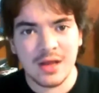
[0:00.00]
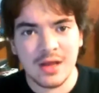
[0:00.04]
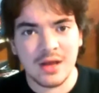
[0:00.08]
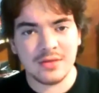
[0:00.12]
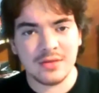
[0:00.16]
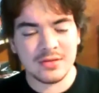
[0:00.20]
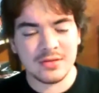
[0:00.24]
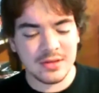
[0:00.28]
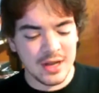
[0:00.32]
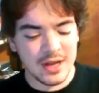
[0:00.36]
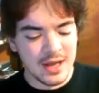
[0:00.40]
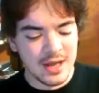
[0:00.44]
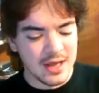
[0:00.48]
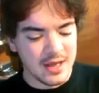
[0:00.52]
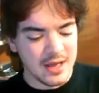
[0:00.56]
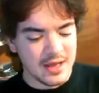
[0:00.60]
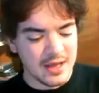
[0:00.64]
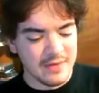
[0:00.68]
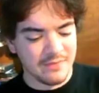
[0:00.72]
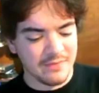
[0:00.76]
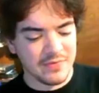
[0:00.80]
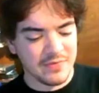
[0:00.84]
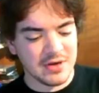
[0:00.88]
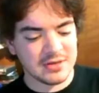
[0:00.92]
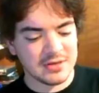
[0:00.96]
Today,
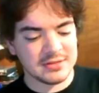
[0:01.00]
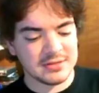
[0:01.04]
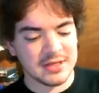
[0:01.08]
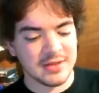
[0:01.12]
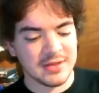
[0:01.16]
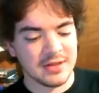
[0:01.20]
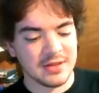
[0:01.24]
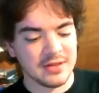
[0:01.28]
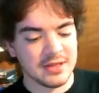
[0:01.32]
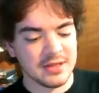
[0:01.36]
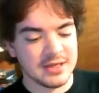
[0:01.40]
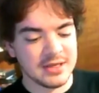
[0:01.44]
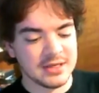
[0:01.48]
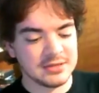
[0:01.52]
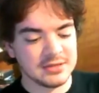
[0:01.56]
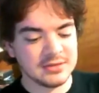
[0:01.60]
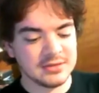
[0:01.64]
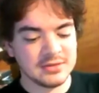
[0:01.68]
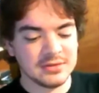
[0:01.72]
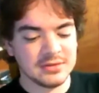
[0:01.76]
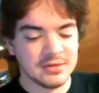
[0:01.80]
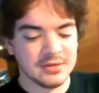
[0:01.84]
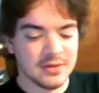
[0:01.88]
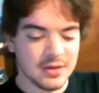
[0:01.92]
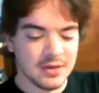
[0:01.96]
first on the list,
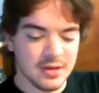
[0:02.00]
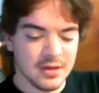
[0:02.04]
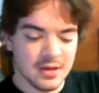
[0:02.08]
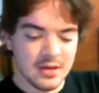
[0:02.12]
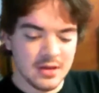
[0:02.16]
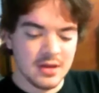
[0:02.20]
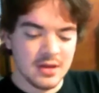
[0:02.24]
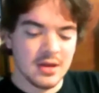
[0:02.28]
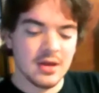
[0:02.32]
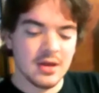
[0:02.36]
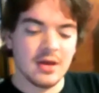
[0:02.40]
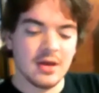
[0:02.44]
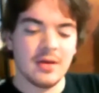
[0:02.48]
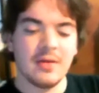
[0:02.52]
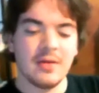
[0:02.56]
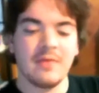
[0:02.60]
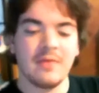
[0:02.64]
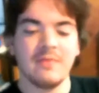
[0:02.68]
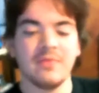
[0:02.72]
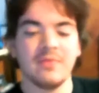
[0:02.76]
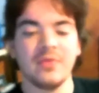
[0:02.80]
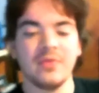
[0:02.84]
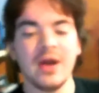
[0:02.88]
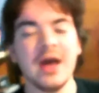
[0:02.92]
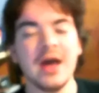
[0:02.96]

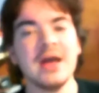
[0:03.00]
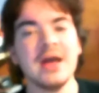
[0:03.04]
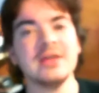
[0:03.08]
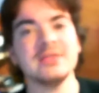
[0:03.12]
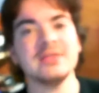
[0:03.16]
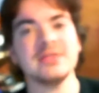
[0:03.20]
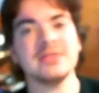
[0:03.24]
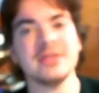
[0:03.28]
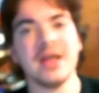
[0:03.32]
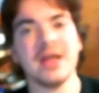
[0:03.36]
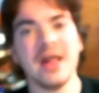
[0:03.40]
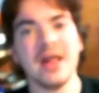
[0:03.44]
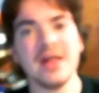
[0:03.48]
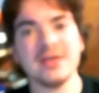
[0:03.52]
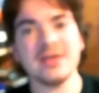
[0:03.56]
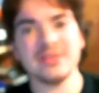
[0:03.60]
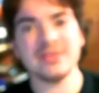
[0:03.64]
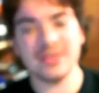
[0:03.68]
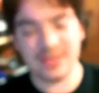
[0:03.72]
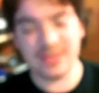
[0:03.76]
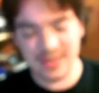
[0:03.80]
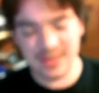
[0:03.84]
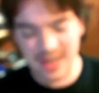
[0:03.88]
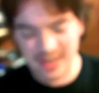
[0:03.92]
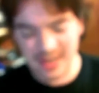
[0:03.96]
Verizon Galaxy
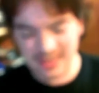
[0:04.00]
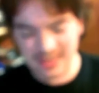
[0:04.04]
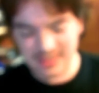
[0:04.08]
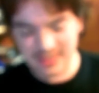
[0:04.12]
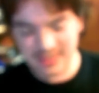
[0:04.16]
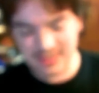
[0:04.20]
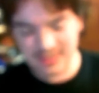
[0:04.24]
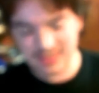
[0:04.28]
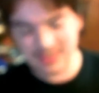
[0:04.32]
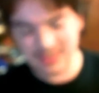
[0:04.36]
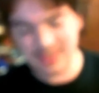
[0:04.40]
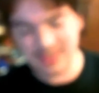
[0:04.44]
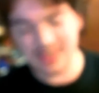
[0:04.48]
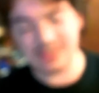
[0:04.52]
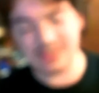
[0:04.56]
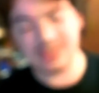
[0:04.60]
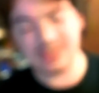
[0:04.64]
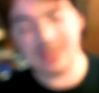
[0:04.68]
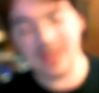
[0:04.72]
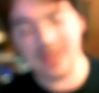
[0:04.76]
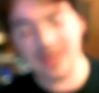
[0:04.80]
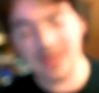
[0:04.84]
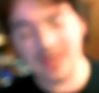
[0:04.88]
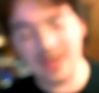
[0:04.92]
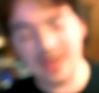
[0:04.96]
Nexus gets
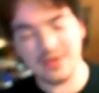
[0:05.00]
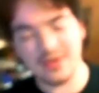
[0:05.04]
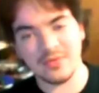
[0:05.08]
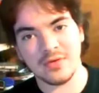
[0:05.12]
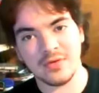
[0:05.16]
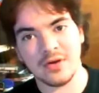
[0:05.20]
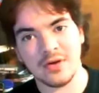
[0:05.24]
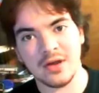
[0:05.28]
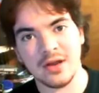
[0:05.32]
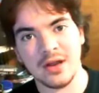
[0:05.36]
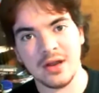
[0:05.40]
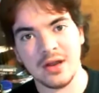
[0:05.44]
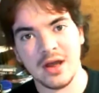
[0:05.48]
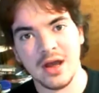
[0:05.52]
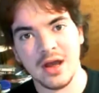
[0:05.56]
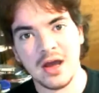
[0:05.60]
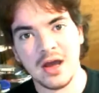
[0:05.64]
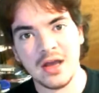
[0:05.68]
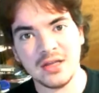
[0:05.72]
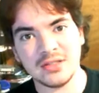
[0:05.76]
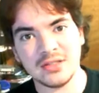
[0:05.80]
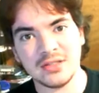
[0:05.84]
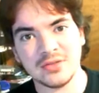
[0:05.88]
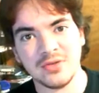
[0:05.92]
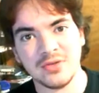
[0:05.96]
Android Ice
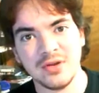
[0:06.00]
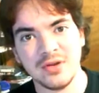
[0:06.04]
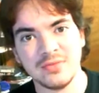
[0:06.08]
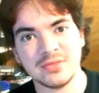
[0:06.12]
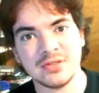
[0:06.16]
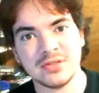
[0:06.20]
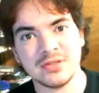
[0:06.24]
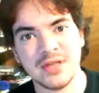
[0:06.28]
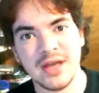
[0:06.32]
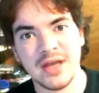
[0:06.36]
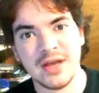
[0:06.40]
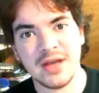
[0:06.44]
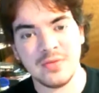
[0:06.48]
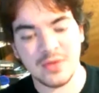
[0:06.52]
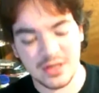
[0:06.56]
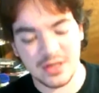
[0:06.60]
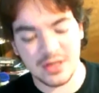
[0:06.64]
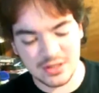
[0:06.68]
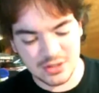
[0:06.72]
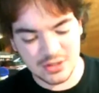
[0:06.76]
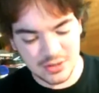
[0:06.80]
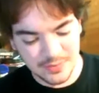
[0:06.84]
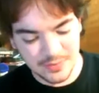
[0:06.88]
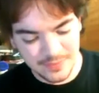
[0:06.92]
Cream Sandwich.